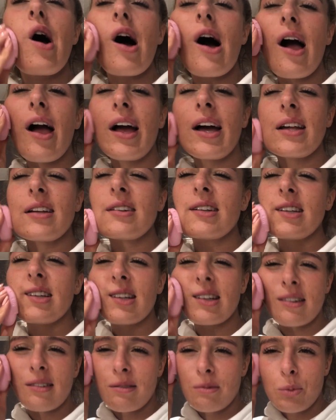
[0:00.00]
this
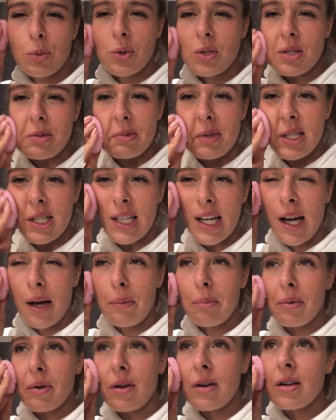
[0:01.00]
isn't what's meant to
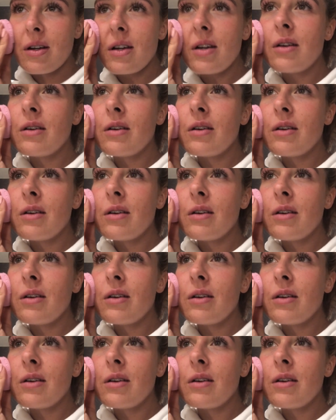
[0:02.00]
happen.